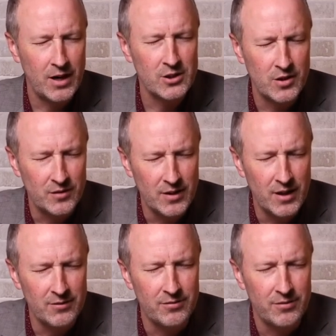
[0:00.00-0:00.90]
righteous
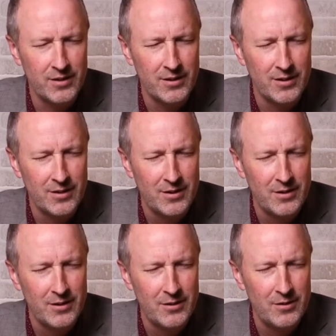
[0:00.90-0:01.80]
enough
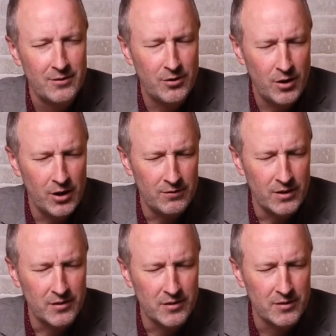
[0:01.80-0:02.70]
for all of
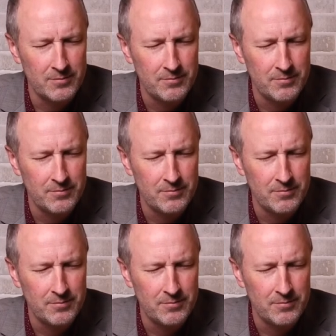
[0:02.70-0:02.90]
us.